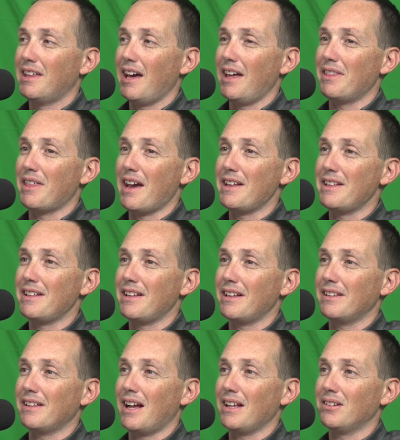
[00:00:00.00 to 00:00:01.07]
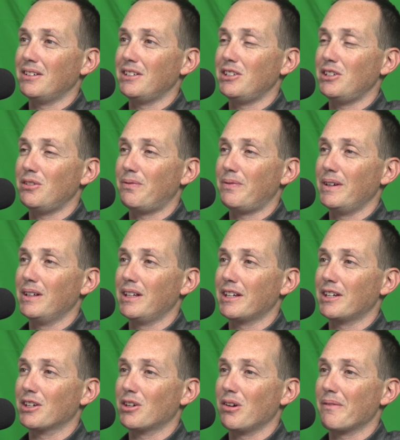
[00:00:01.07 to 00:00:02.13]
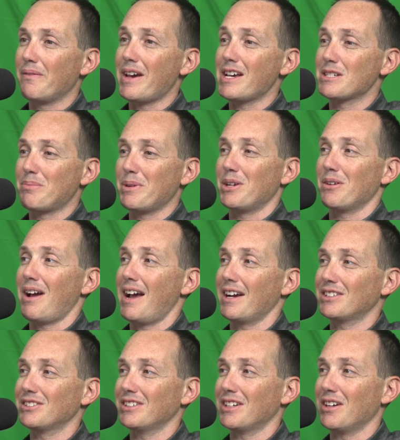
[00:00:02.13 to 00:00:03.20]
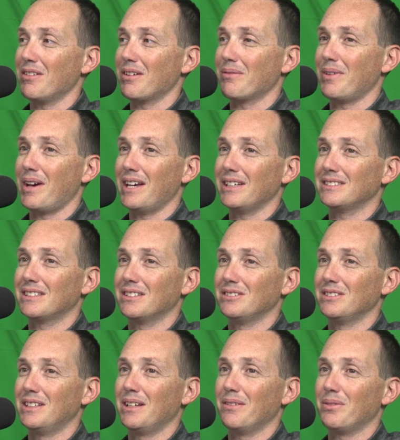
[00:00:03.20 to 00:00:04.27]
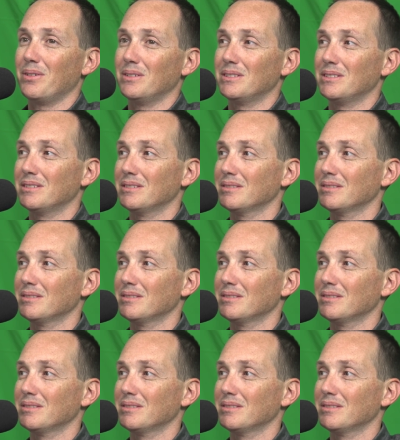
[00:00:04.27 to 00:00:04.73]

Then not only do you feel like you're going fast, but you're actually going fast. There's a difference.